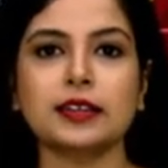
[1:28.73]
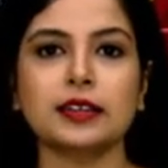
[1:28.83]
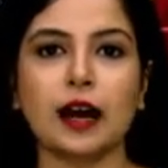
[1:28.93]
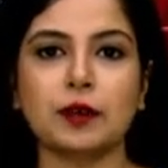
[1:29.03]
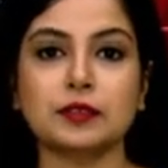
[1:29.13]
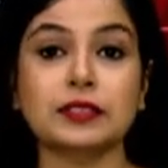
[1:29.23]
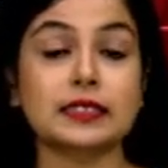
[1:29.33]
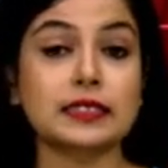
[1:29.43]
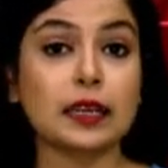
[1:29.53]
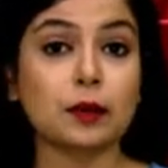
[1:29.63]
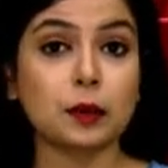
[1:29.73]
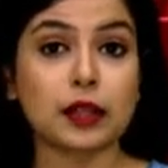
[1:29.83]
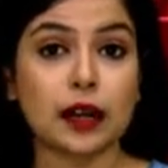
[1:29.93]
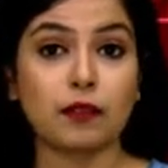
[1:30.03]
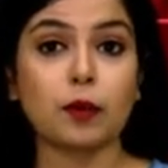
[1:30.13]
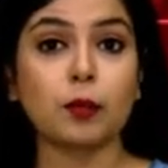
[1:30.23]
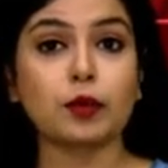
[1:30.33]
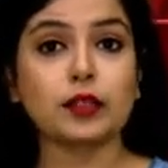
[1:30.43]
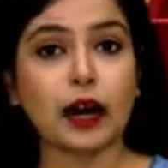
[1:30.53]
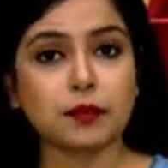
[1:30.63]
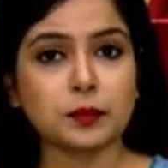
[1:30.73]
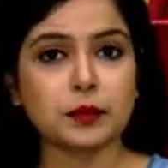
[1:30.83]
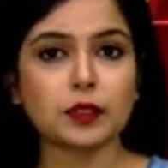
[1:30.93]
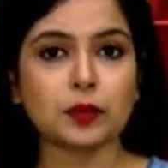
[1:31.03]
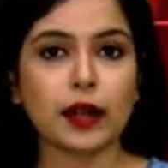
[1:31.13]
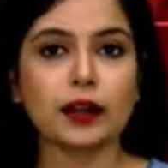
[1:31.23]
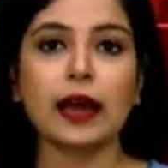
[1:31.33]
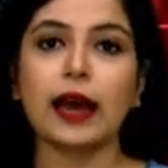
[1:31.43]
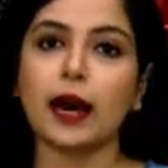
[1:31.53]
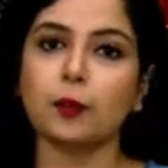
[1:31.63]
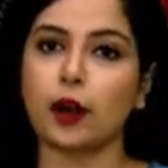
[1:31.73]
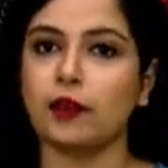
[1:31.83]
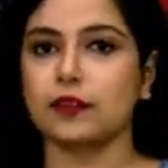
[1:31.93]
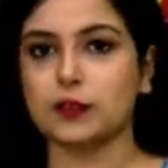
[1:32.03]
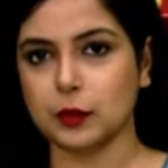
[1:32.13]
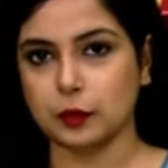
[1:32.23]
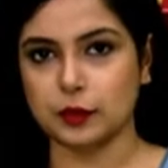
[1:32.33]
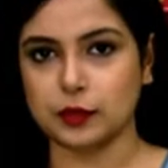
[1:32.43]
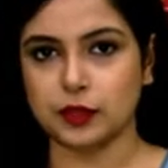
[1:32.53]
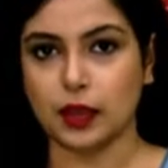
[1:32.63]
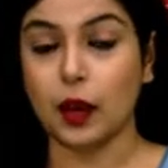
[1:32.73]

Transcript: announced the scheme will cover both government-run and private schools.